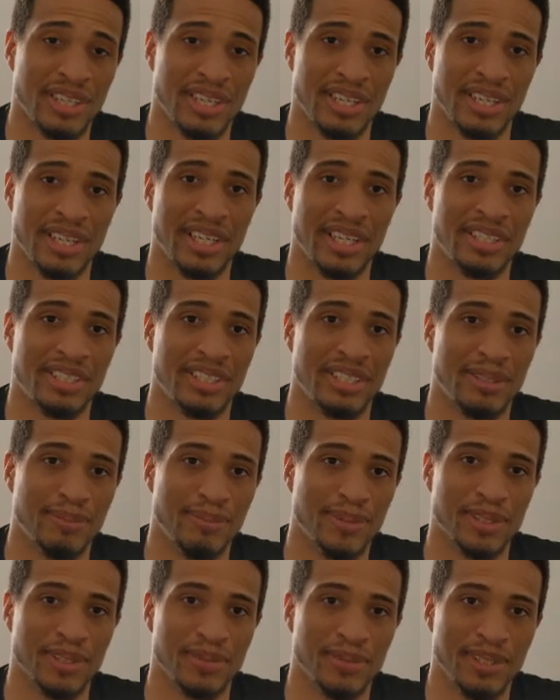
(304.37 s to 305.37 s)
at 19
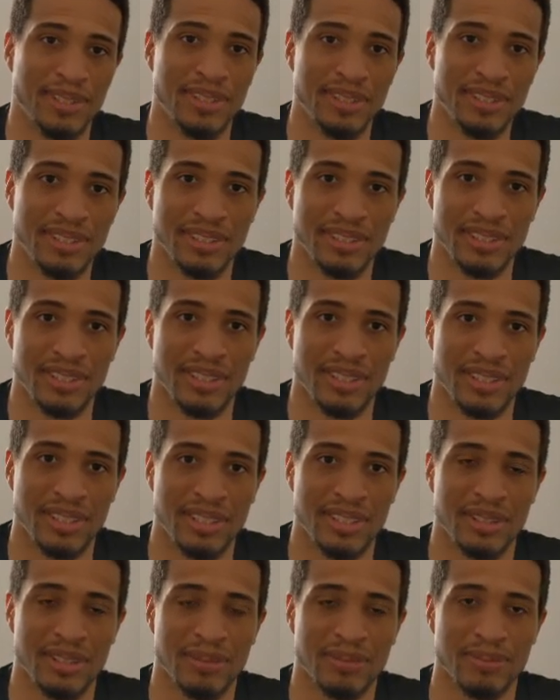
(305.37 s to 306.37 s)
millimeters.
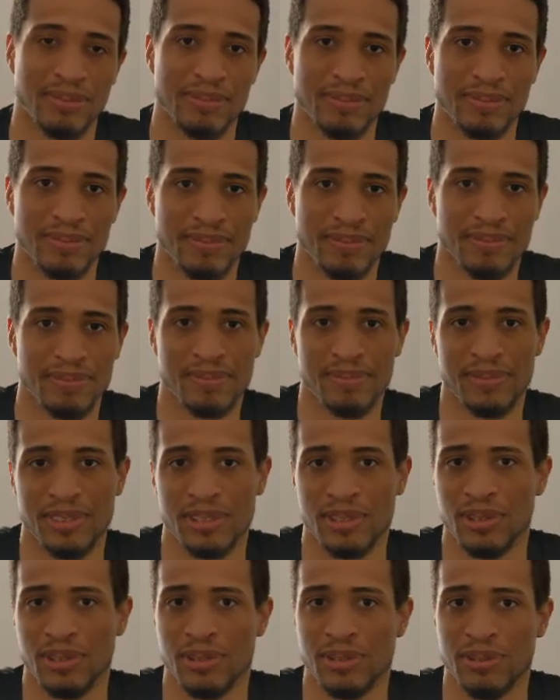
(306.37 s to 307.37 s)
Um,
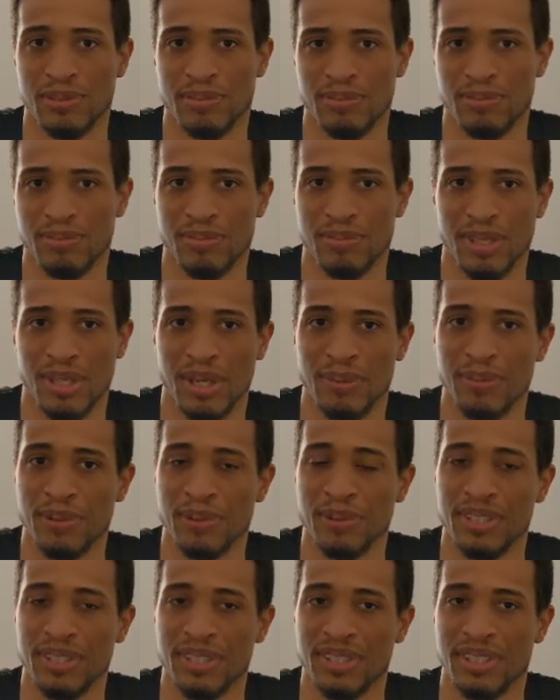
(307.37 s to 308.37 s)
so I'm
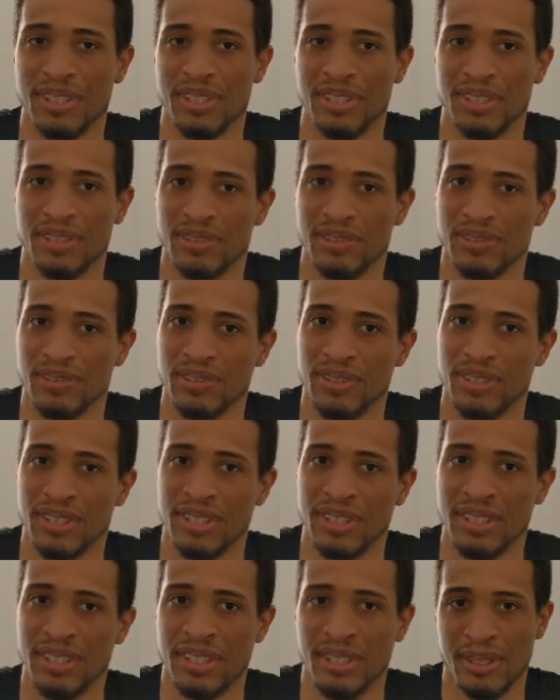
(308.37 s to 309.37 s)
only
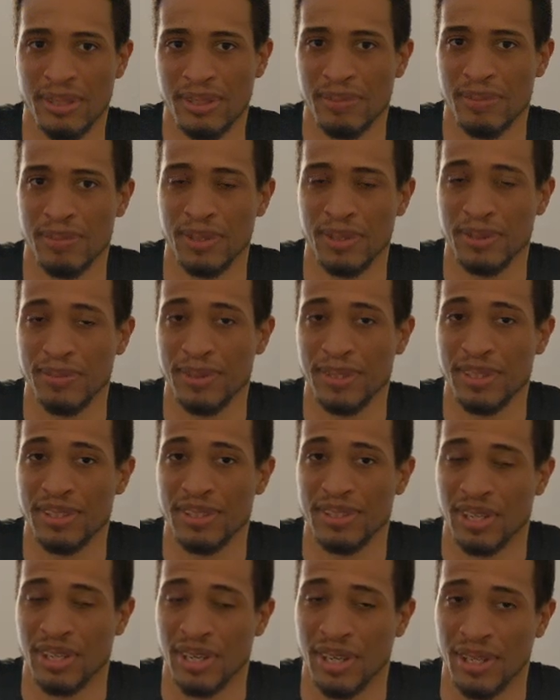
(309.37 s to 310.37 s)
three
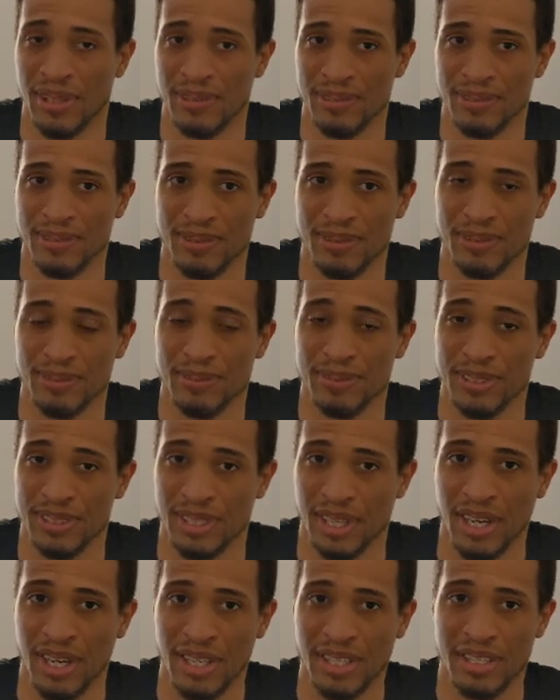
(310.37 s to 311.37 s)
millimeters off from
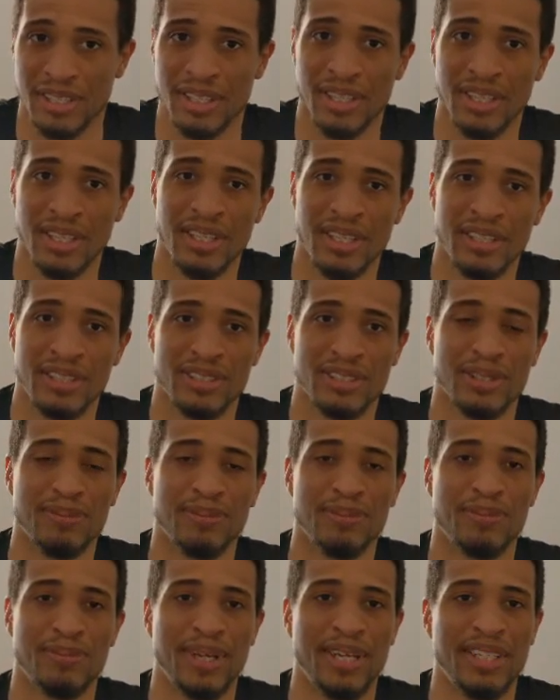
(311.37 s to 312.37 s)
stock. So
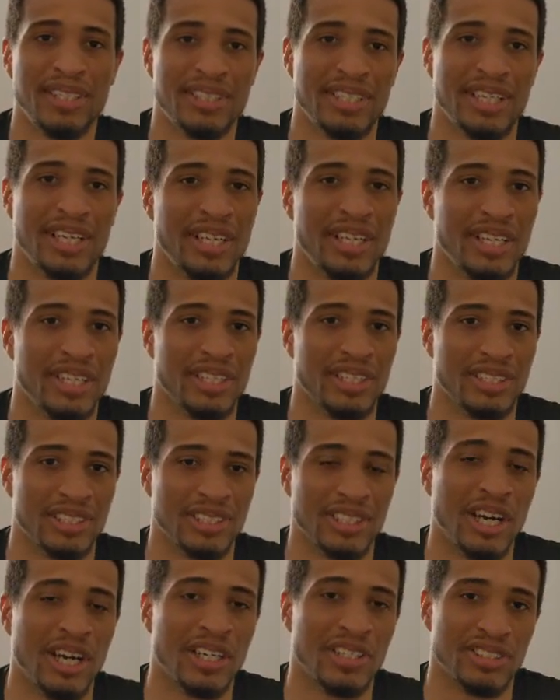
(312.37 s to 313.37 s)
I'm maintaining the
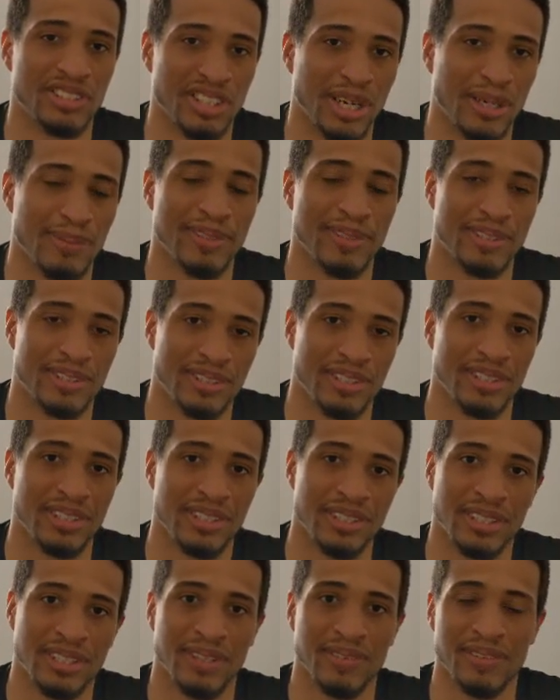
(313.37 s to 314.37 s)
stock geometry
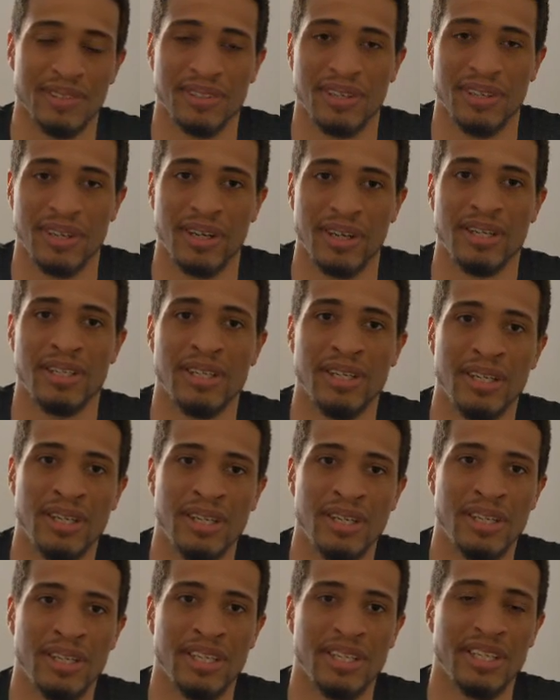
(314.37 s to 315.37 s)
of the car.
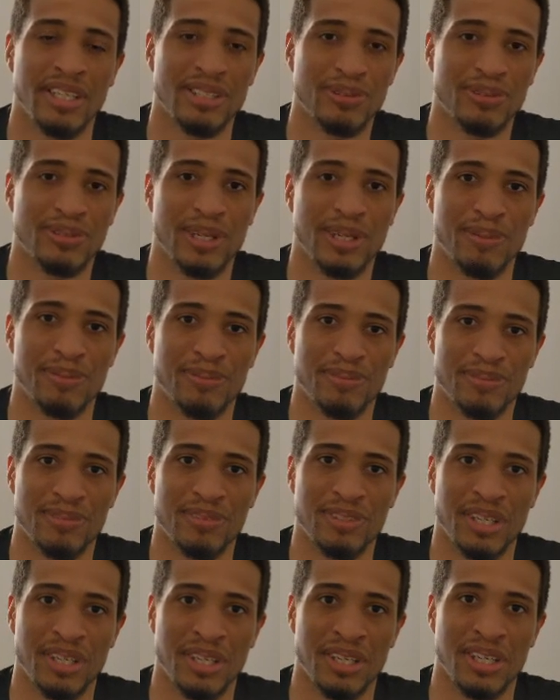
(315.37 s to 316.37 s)
And that's what I'm
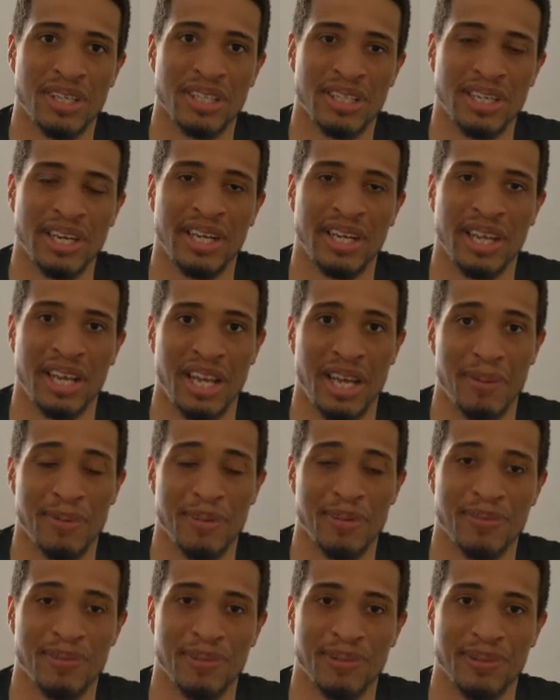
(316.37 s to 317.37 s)
uh, kind of
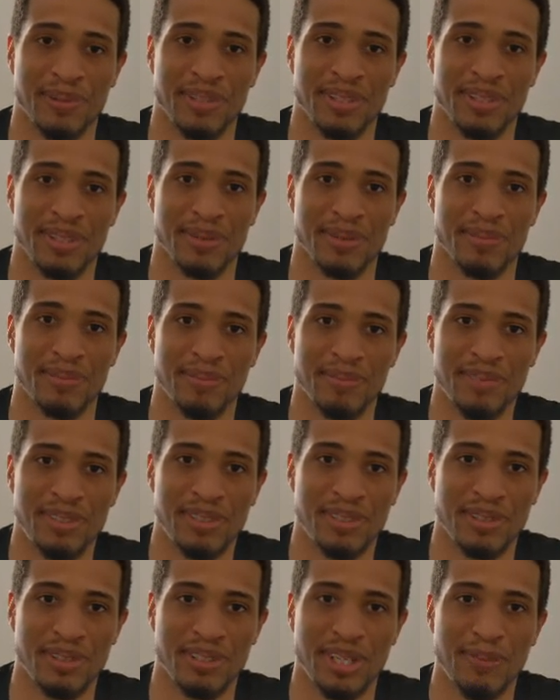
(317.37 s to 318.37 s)
aiming for to,
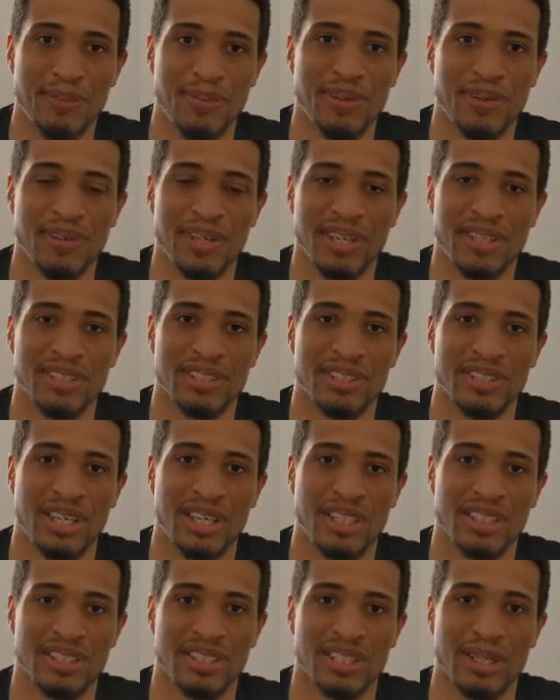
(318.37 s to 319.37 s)
you know, keep it around the
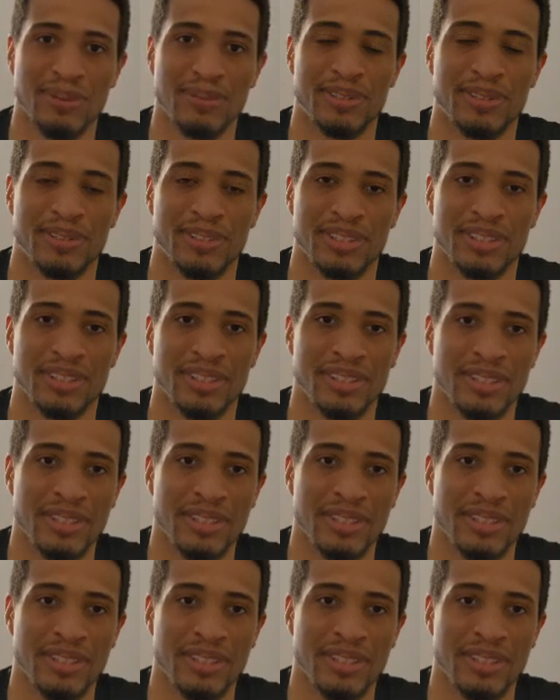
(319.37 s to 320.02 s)
stock geometry